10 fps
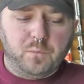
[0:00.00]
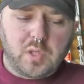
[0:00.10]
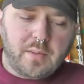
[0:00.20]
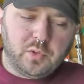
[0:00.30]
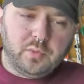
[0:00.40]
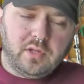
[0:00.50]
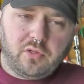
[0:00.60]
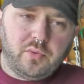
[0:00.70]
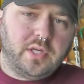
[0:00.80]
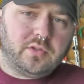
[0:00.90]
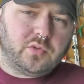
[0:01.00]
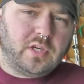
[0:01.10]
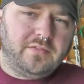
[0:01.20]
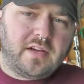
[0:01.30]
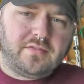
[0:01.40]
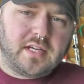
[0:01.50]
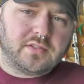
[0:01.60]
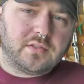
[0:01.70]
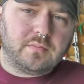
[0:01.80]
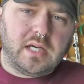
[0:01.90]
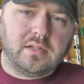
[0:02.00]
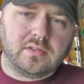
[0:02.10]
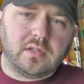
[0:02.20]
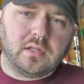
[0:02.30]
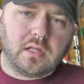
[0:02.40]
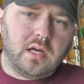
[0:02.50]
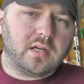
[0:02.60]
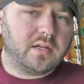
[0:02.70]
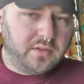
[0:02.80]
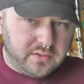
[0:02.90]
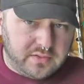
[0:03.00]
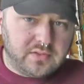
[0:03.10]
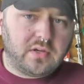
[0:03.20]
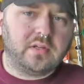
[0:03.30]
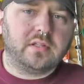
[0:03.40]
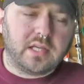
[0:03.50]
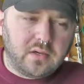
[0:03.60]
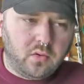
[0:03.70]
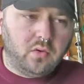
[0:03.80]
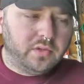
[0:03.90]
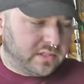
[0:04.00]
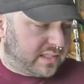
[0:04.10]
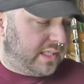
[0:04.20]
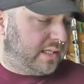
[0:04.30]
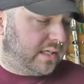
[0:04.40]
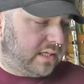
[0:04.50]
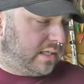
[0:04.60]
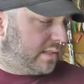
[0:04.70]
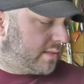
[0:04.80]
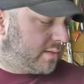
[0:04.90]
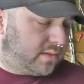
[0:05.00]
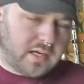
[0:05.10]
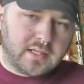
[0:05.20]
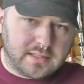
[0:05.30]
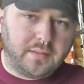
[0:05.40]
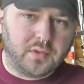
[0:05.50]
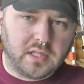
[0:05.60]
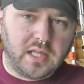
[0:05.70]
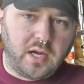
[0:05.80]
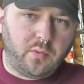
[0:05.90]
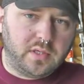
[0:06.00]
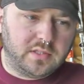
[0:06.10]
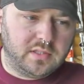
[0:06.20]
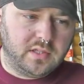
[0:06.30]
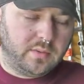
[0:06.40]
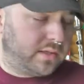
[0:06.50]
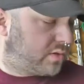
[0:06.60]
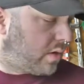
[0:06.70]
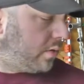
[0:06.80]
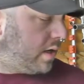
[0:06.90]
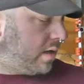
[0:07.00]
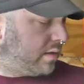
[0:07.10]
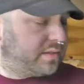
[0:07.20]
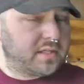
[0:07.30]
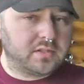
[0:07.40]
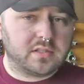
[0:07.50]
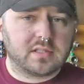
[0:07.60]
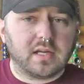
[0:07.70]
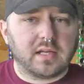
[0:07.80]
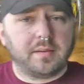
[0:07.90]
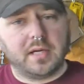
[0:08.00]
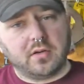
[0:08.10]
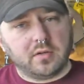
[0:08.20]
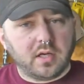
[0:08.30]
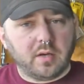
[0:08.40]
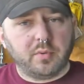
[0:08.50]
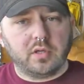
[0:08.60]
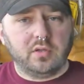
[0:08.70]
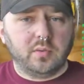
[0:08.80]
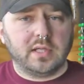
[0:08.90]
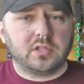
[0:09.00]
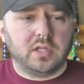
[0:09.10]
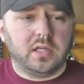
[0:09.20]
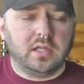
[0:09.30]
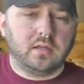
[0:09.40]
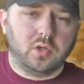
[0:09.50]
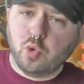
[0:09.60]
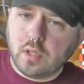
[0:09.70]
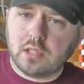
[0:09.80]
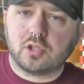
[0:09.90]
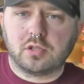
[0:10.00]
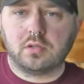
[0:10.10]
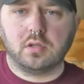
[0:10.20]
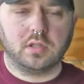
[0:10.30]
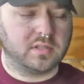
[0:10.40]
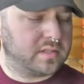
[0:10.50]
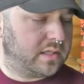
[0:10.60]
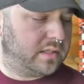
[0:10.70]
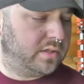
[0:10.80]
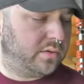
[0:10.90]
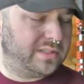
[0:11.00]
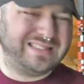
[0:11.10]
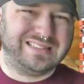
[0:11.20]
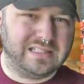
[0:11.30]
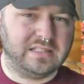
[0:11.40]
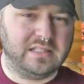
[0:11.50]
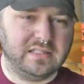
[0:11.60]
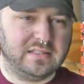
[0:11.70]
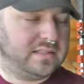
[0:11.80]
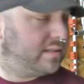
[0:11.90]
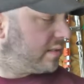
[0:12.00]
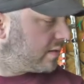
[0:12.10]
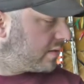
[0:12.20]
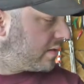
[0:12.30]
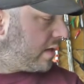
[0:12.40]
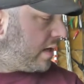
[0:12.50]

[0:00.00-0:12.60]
Coupled with 325,000 miles on the clock, this is starting to get old, it's leaking, it's not something that I want to deal with. So this engine's got to come out, I'll put a new engine in, new-ish, a slightly newer D16 Z6,